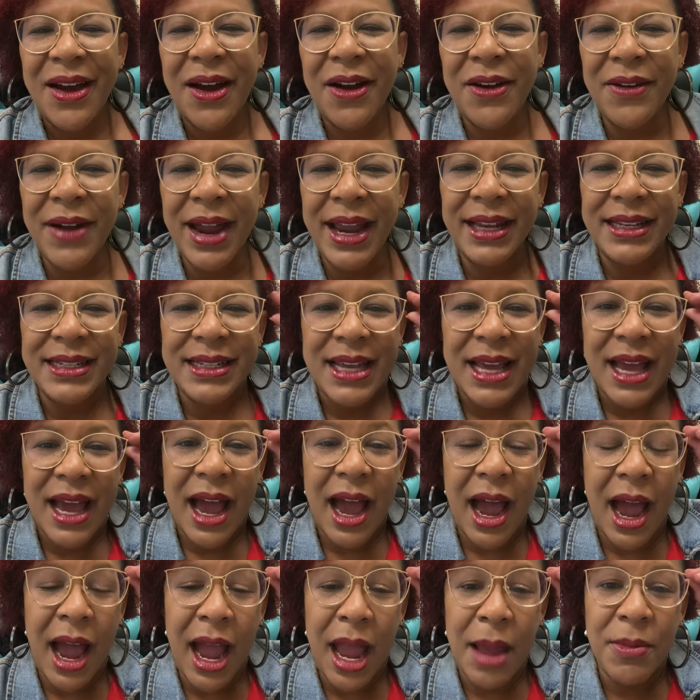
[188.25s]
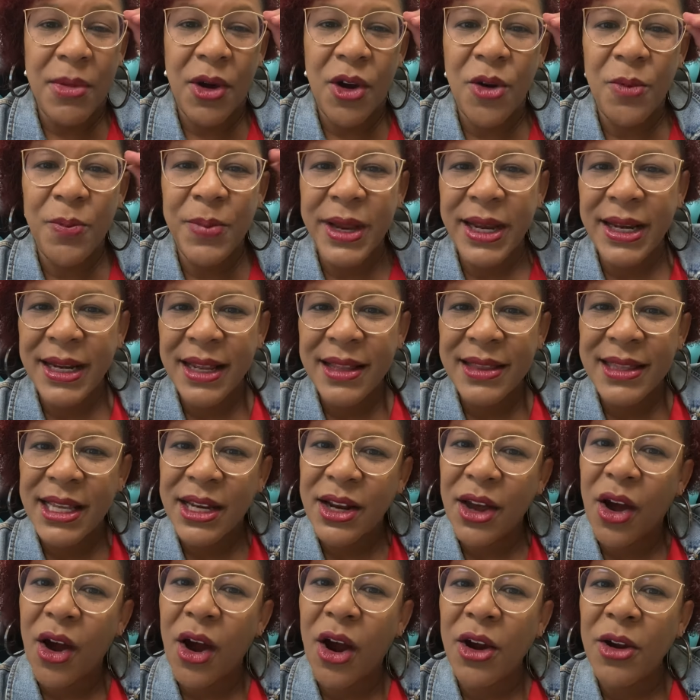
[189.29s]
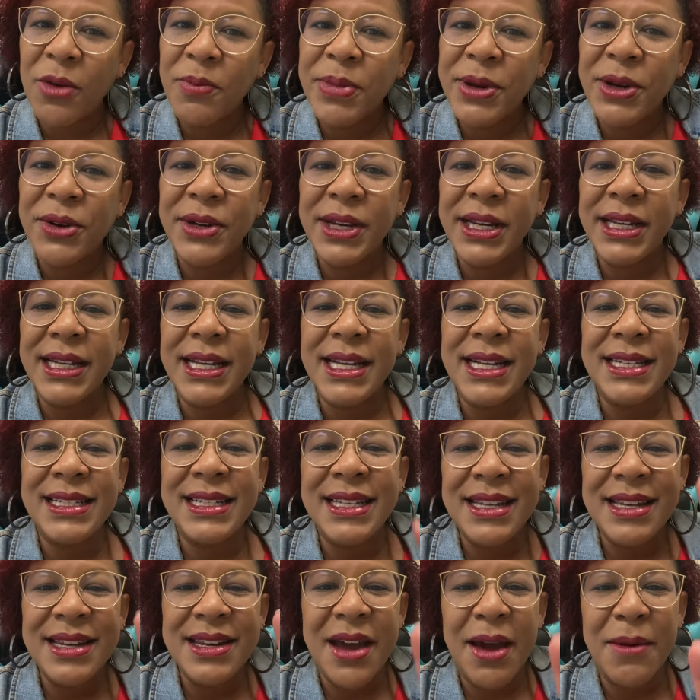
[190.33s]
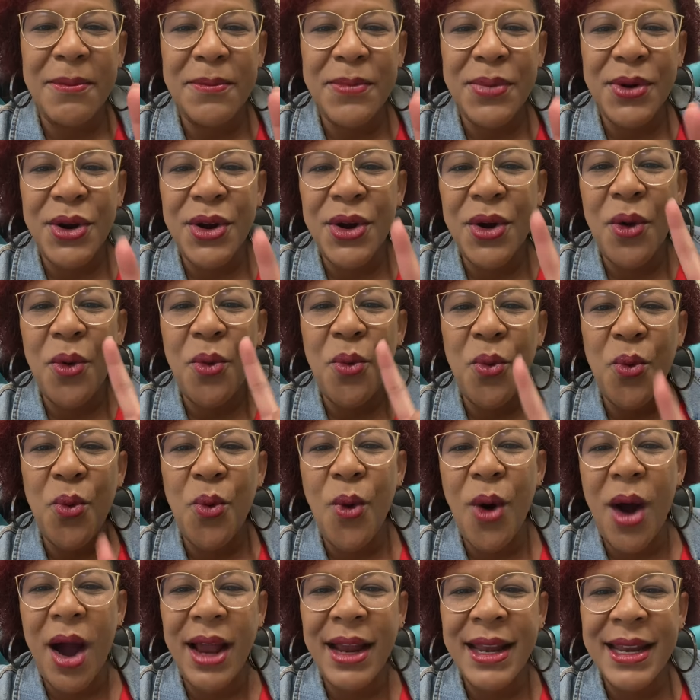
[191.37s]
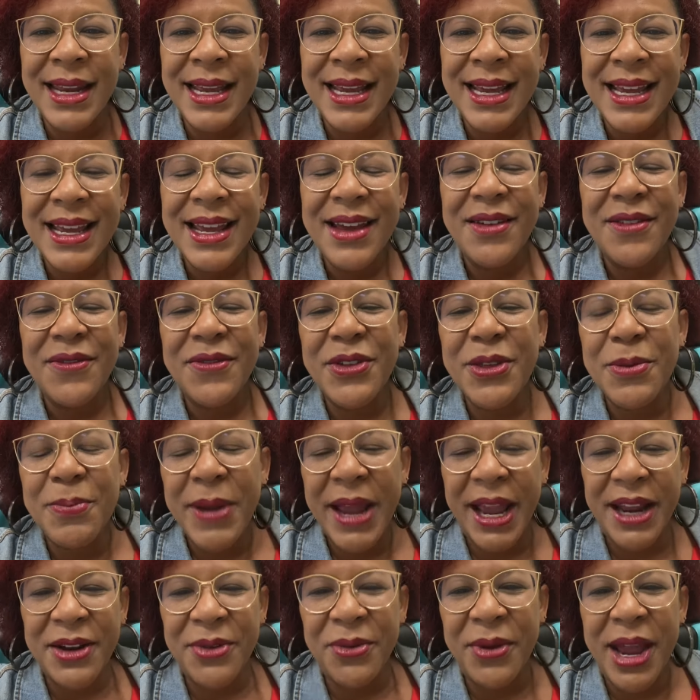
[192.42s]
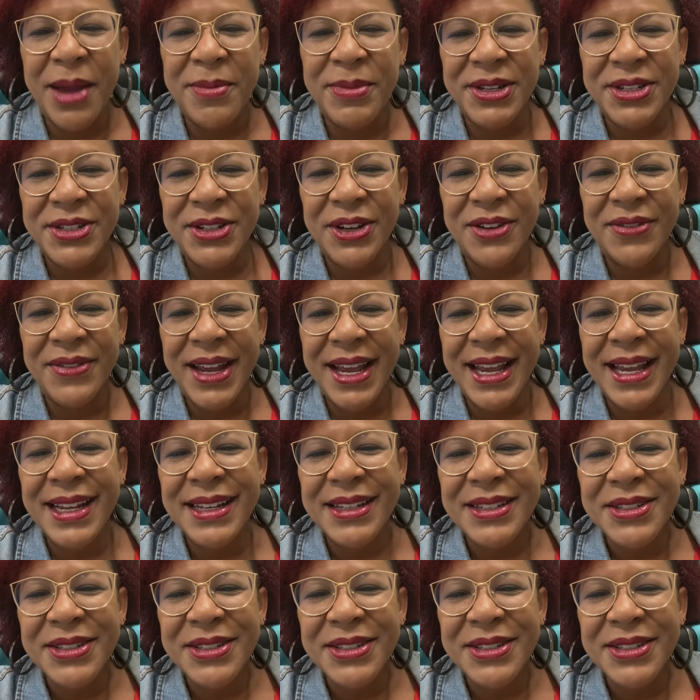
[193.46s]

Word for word: All right, I'm hoping that our building is number one for the panorama survey.